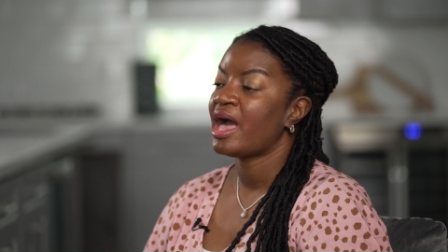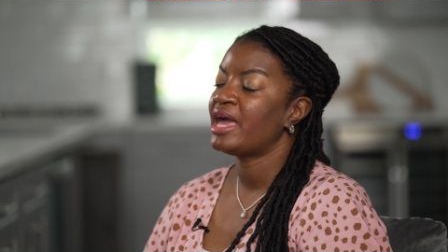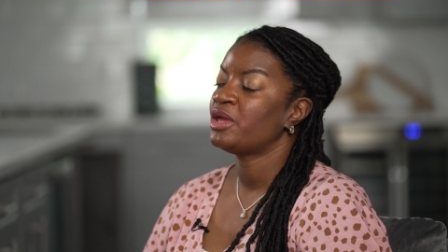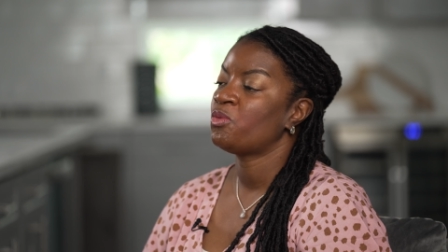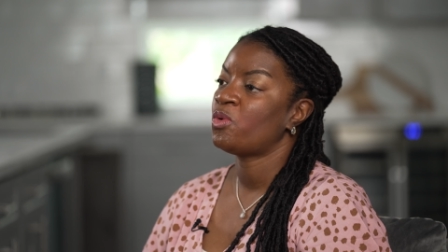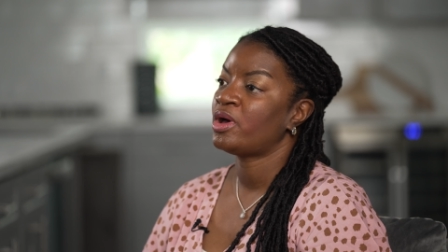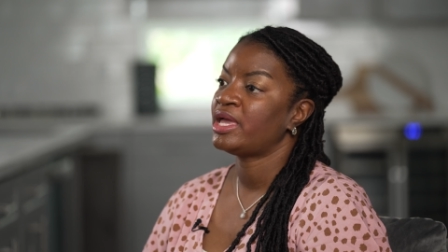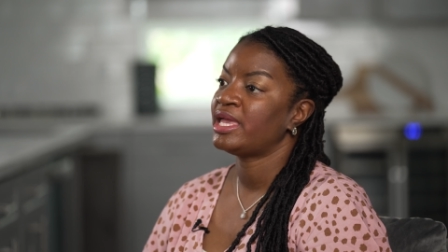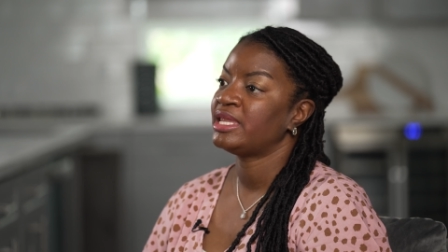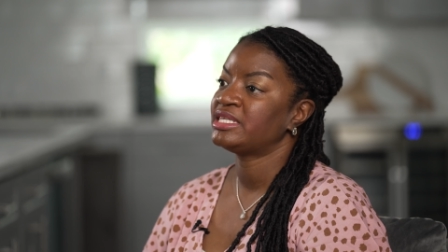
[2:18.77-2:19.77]
I didn't
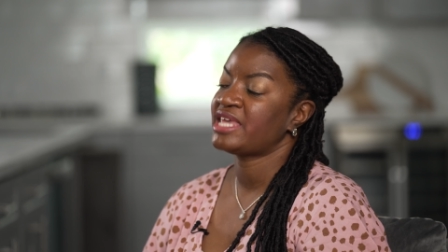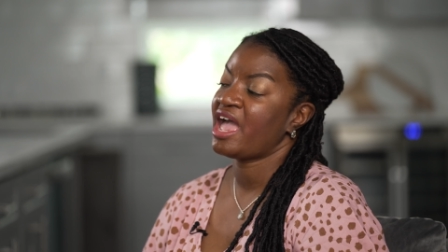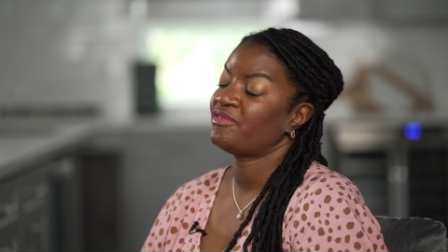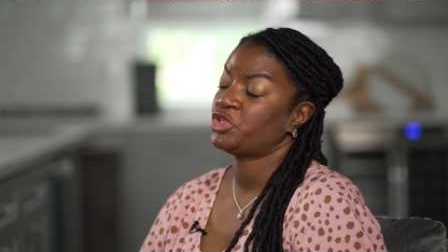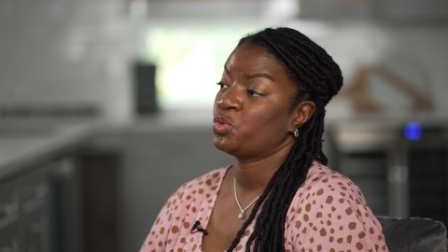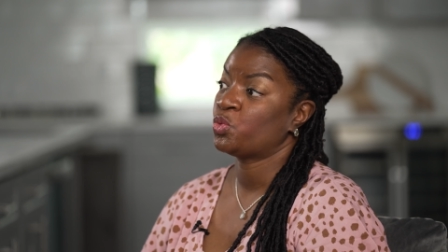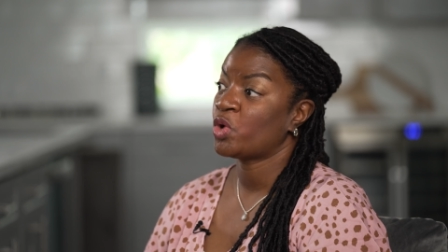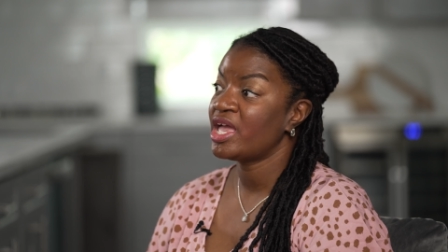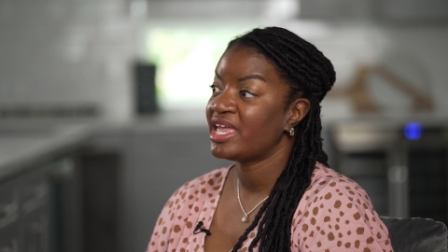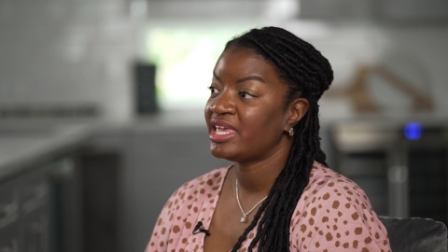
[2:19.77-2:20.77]
want to have to
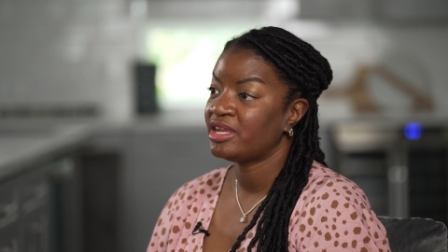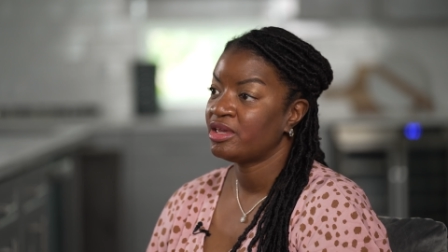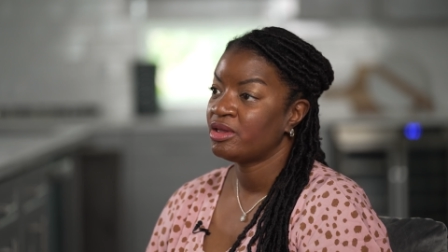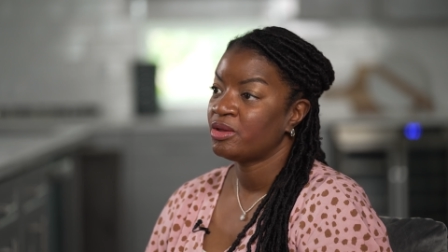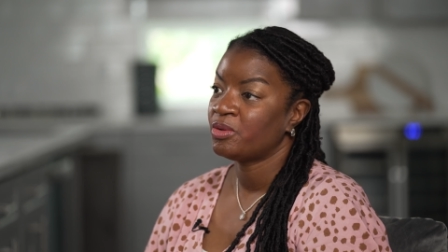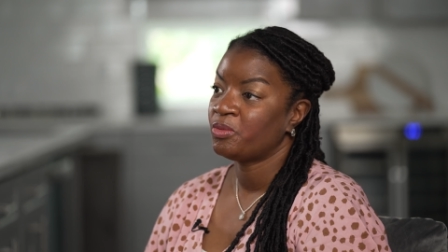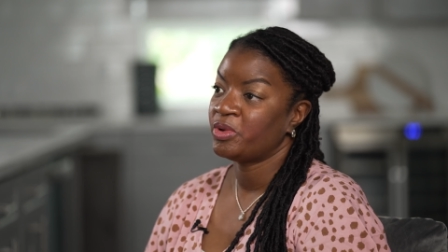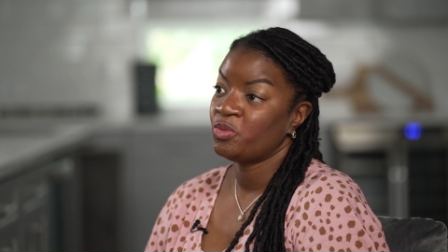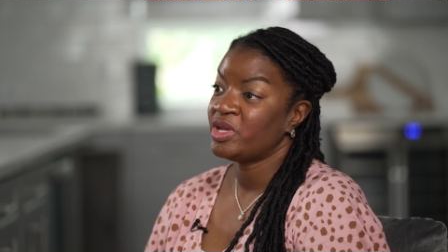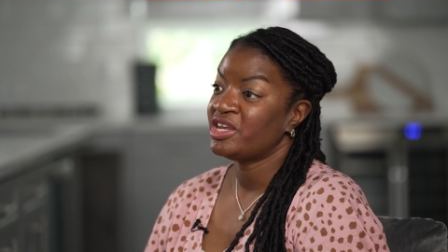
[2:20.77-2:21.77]
run
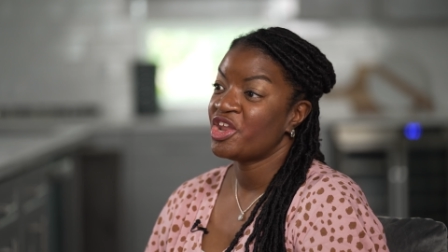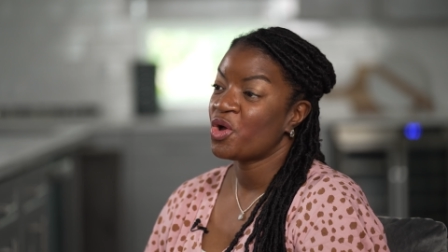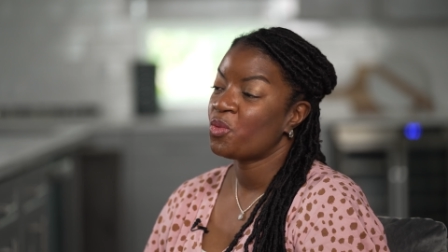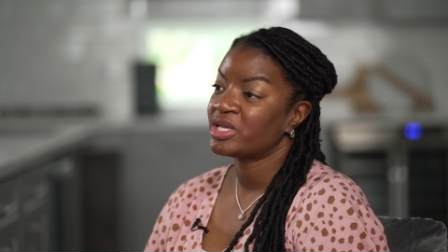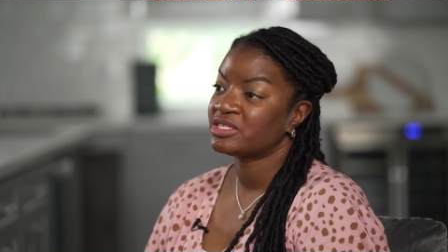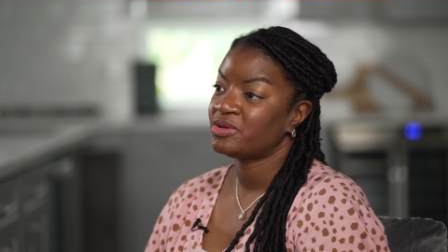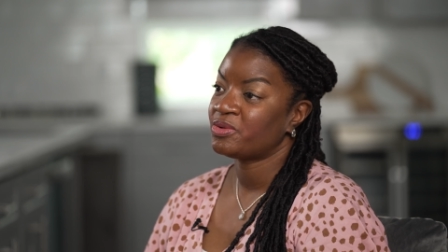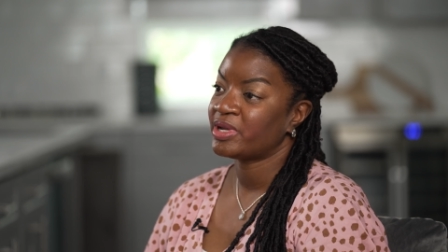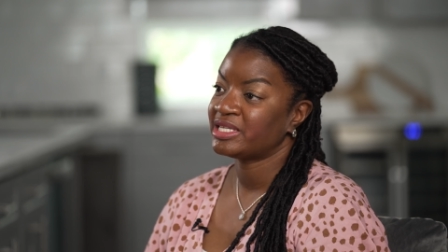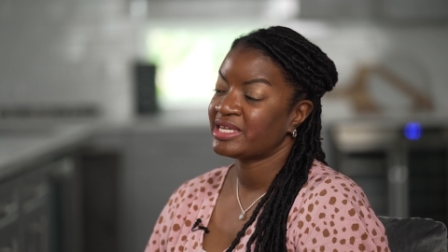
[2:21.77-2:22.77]
when we know what's
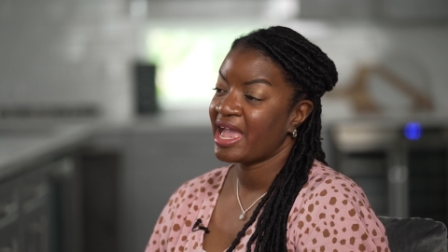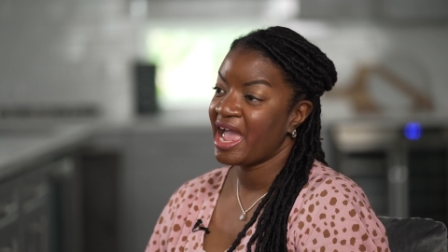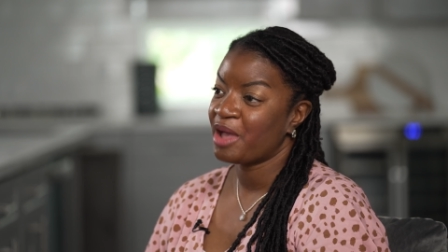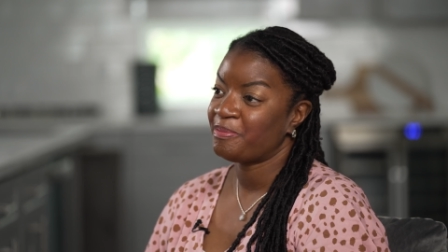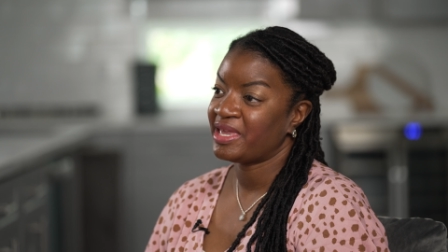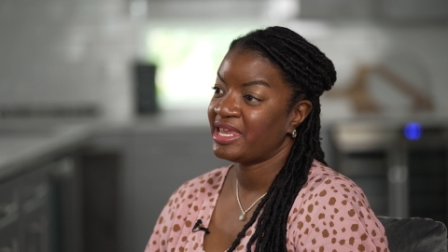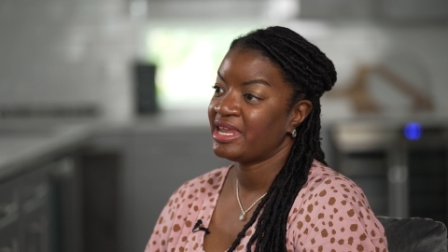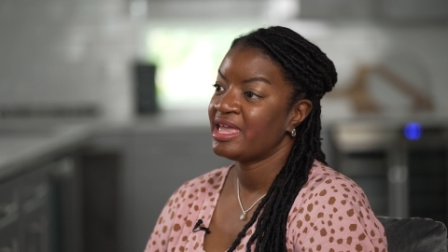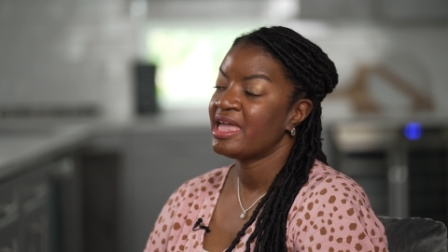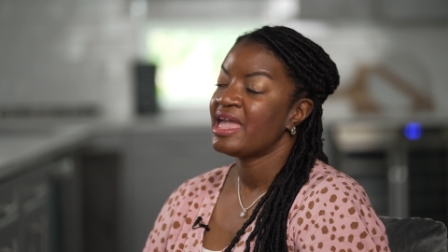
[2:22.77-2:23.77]
going to
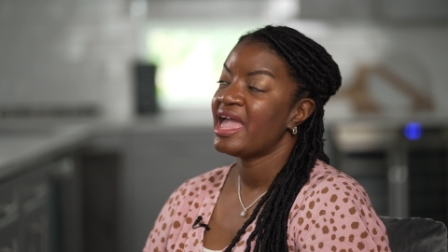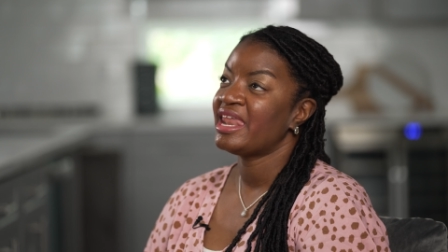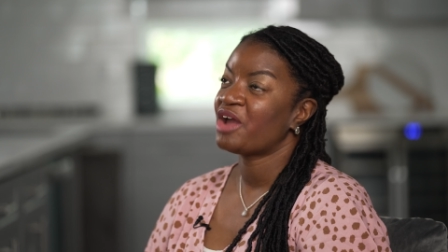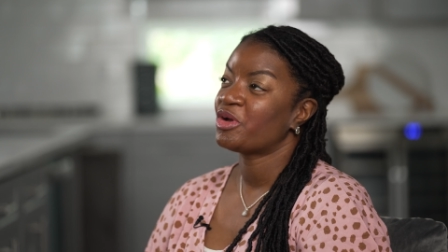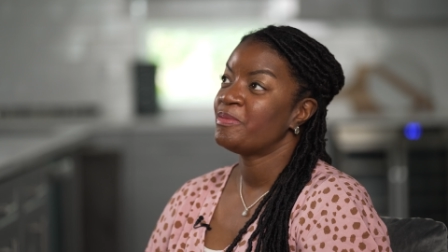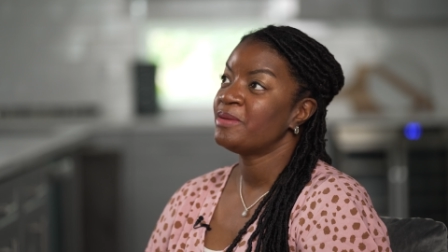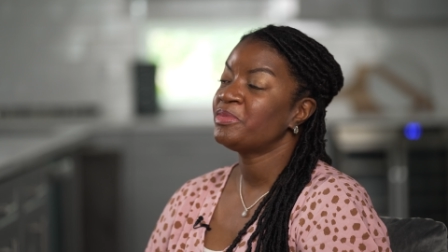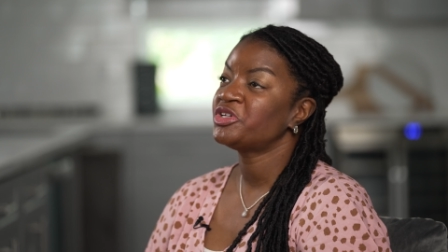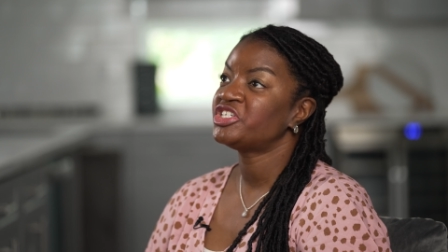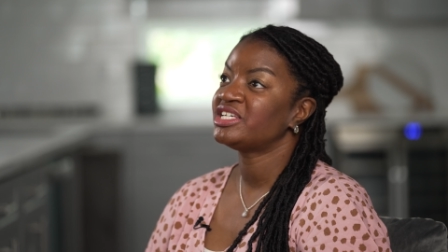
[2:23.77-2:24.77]
happen. And I
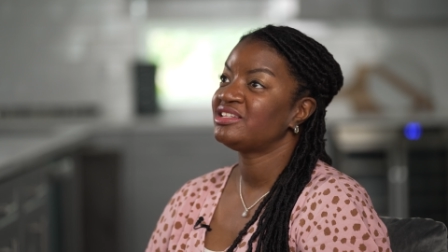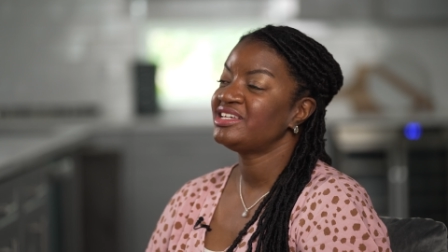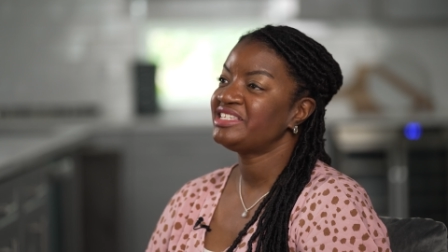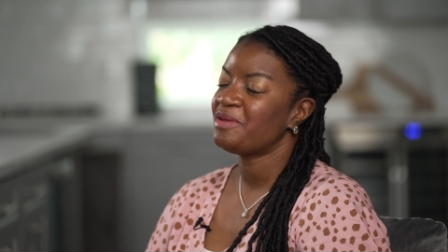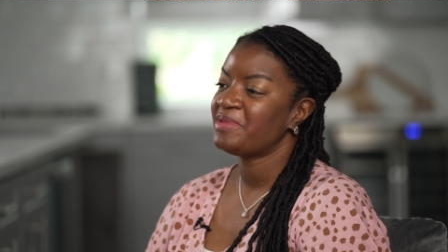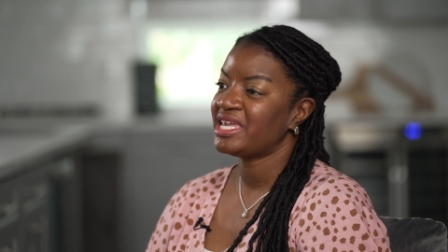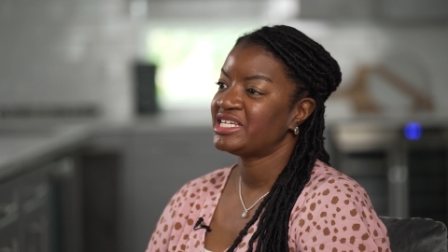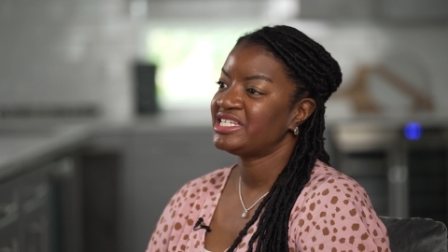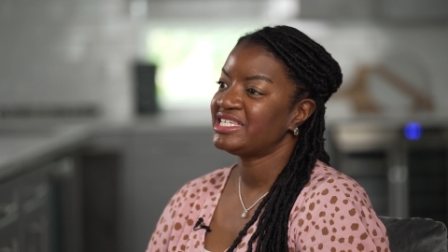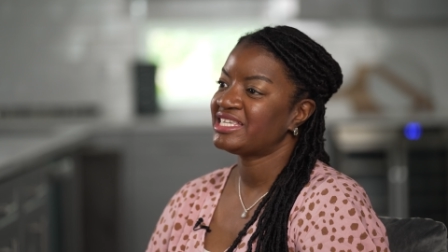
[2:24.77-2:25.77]
remember she looked at me
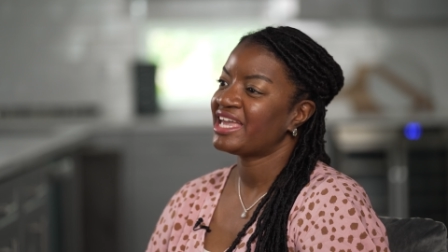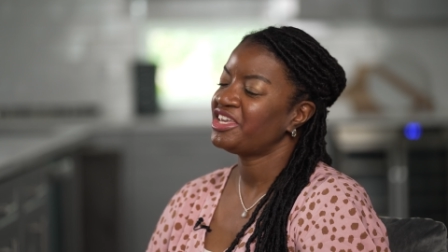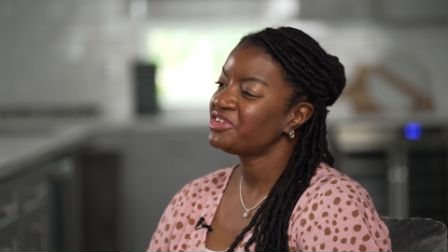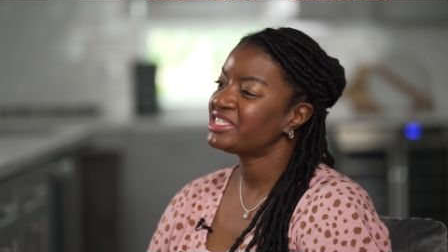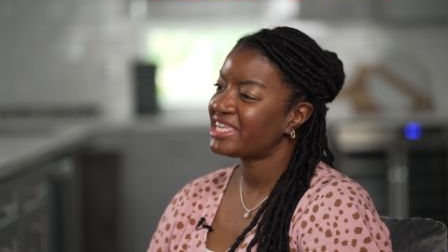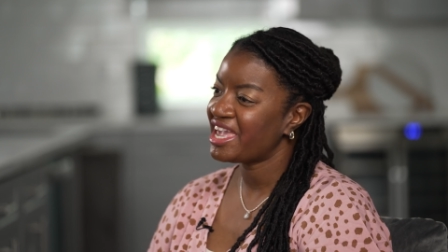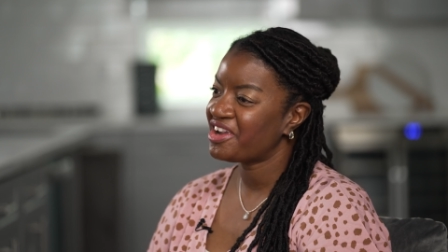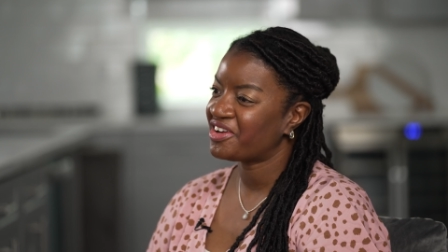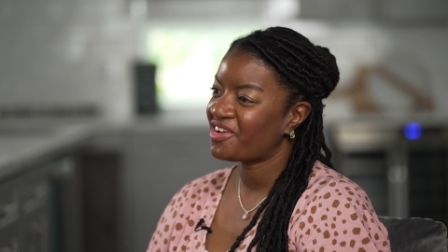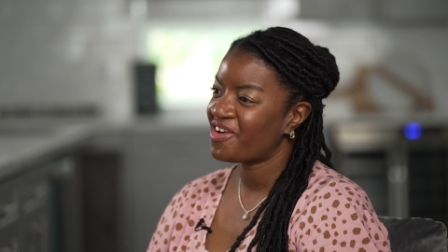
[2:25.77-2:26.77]
and she's like, you're
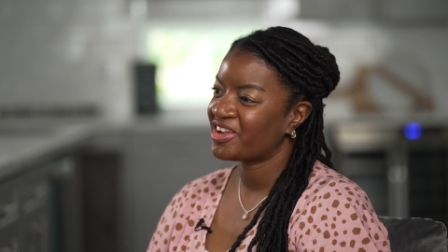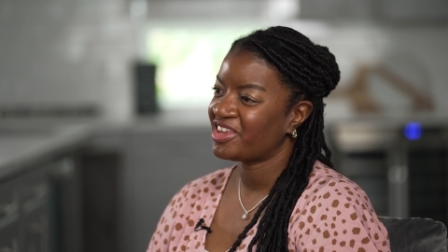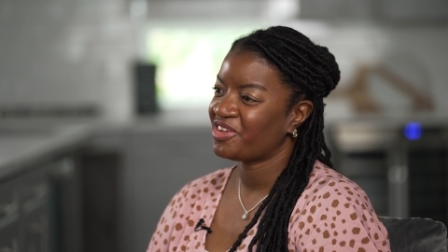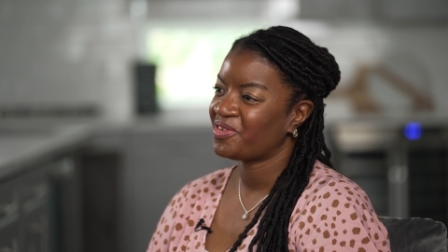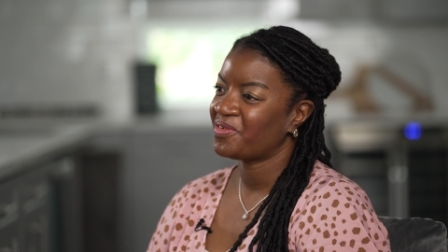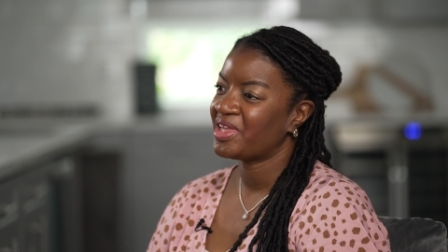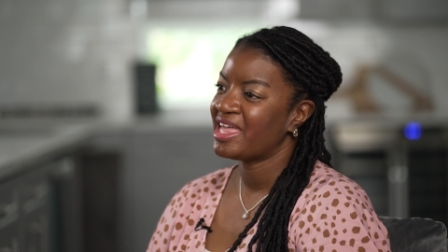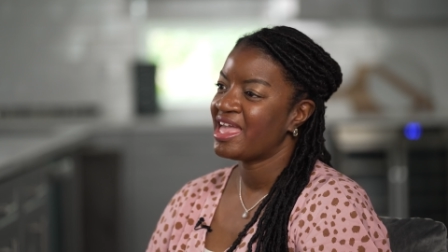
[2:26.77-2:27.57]
scared, aren't you?